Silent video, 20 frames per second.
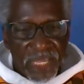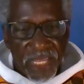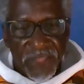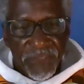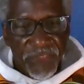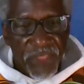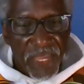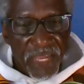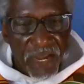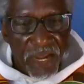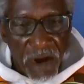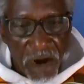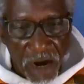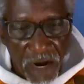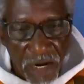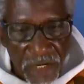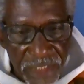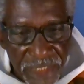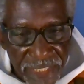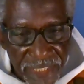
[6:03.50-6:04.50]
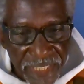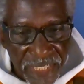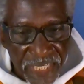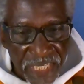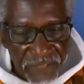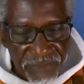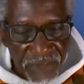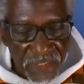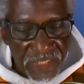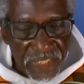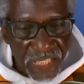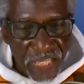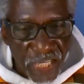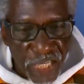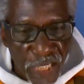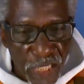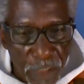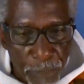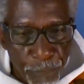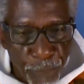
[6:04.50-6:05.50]
and they aren't even
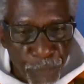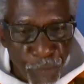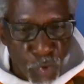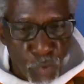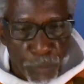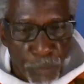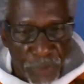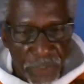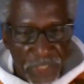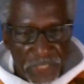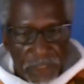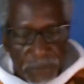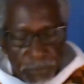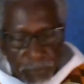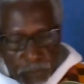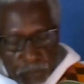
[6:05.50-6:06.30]
in puberty.